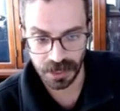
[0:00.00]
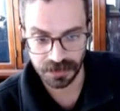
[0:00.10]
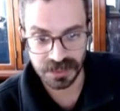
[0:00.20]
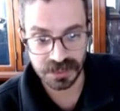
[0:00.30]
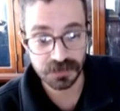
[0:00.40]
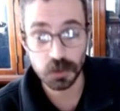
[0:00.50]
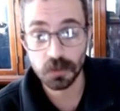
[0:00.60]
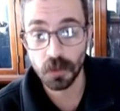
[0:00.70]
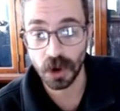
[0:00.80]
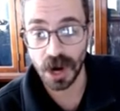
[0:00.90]
and this gives you
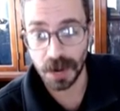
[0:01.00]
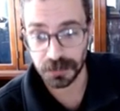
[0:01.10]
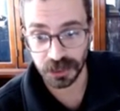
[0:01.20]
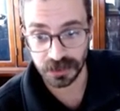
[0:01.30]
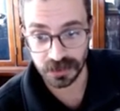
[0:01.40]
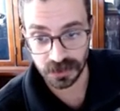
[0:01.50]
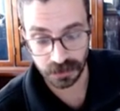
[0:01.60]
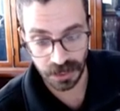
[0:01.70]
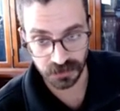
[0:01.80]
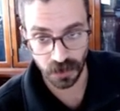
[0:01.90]
more options
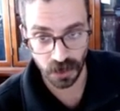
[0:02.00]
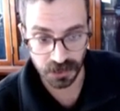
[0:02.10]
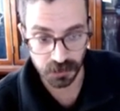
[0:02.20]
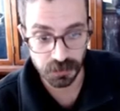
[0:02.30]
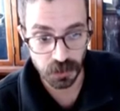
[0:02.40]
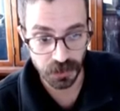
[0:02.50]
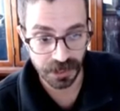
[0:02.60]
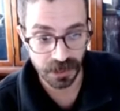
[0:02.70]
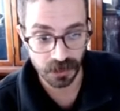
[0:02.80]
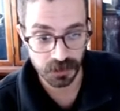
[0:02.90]
as far as muting
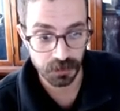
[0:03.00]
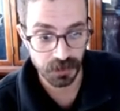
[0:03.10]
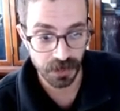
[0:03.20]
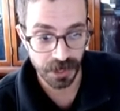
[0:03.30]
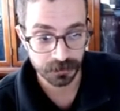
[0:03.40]
and unmuting.